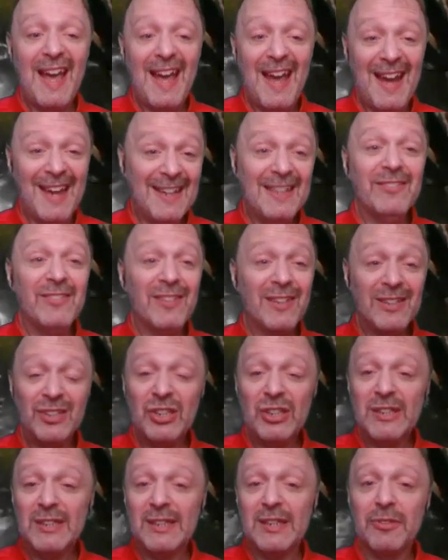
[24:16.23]
and even
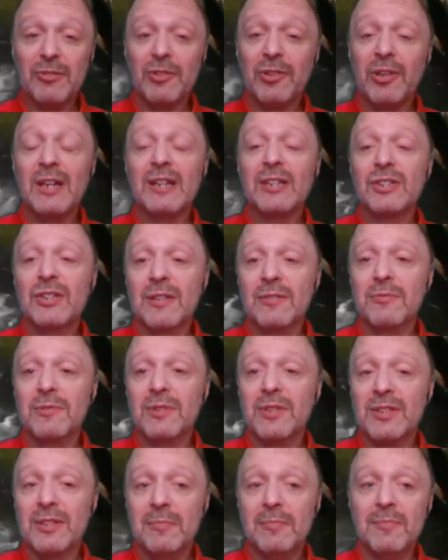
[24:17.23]
logistic regression
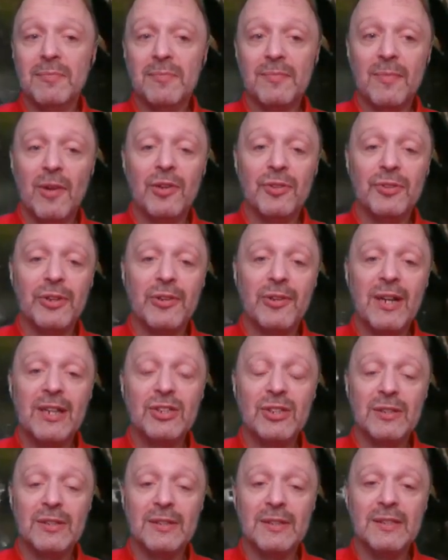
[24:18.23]
with some
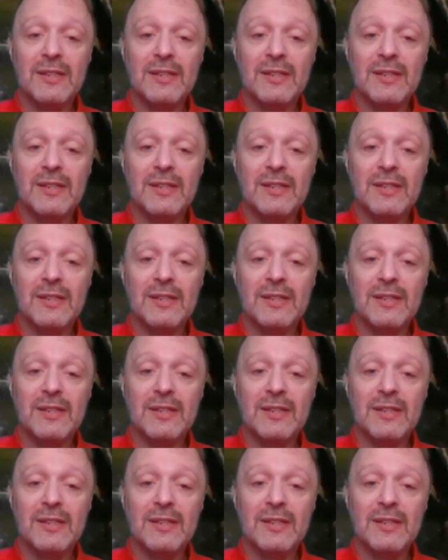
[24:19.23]
alterations.